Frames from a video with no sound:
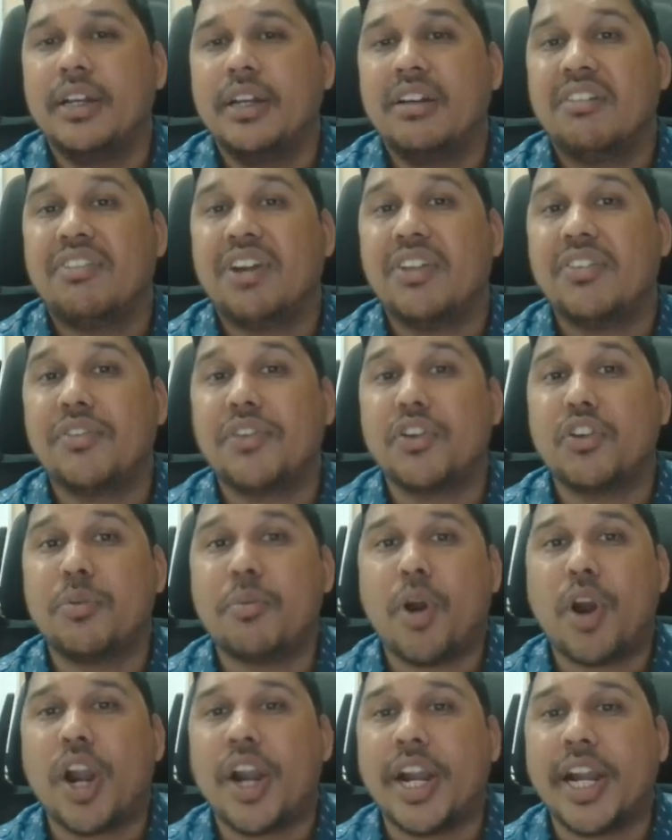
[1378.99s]
551
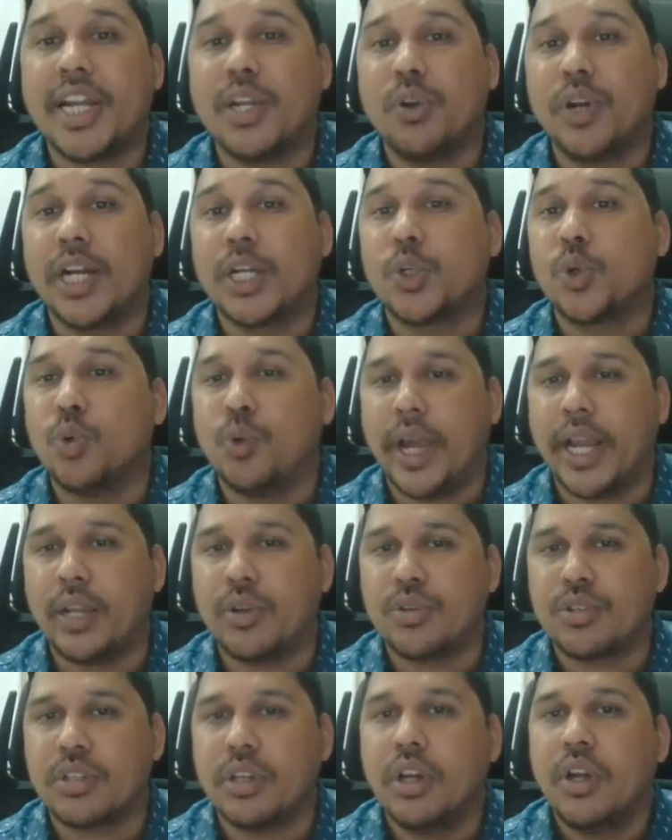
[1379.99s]
mod 100, you will get two
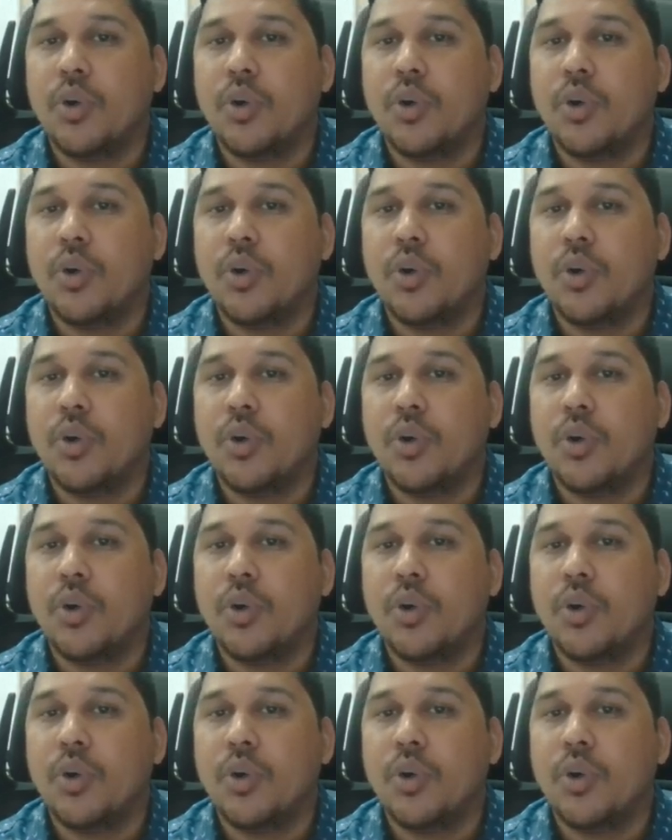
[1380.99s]
values.